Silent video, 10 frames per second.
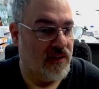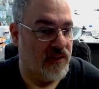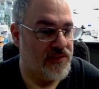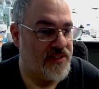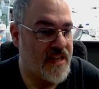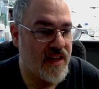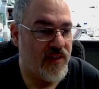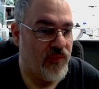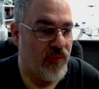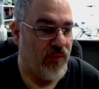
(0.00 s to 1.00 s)

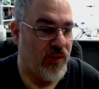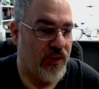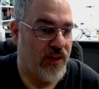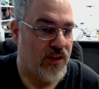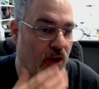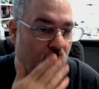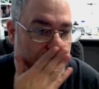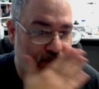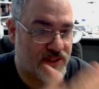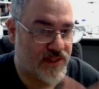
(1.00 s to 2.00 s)
See,
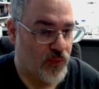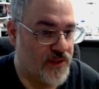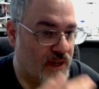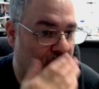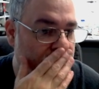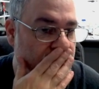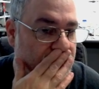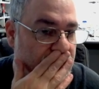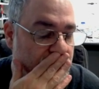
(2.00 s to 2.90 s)
this is in Wisconsin.